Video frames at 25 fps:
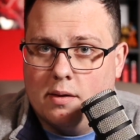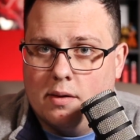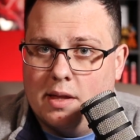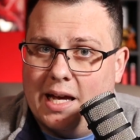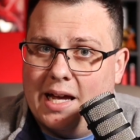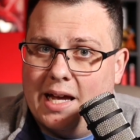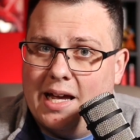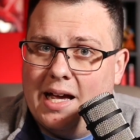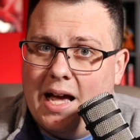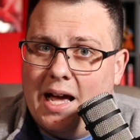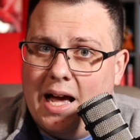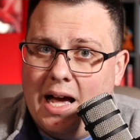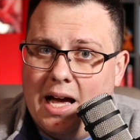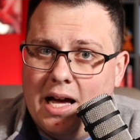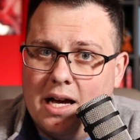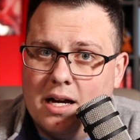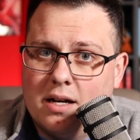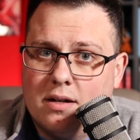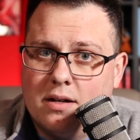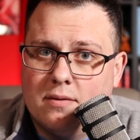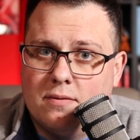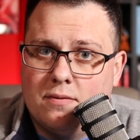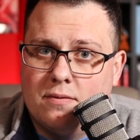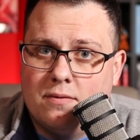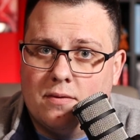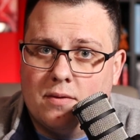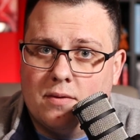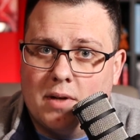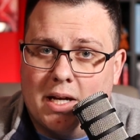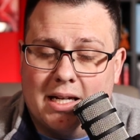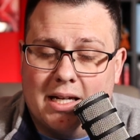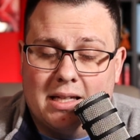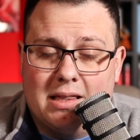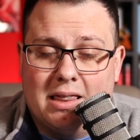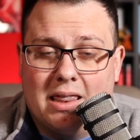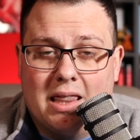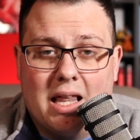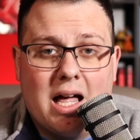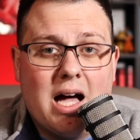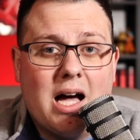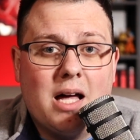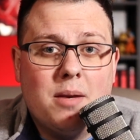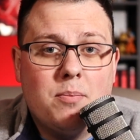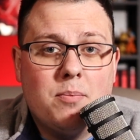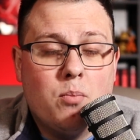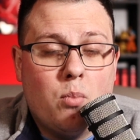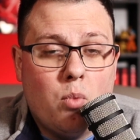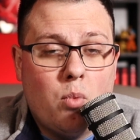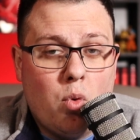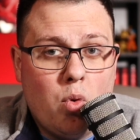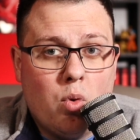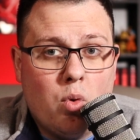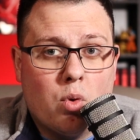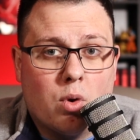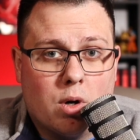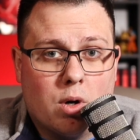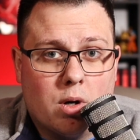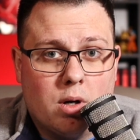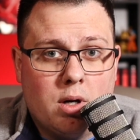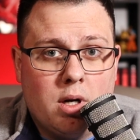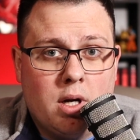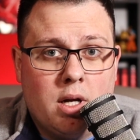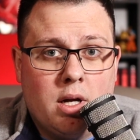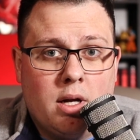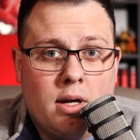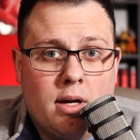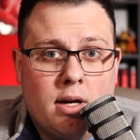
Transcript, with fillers: they have a lot more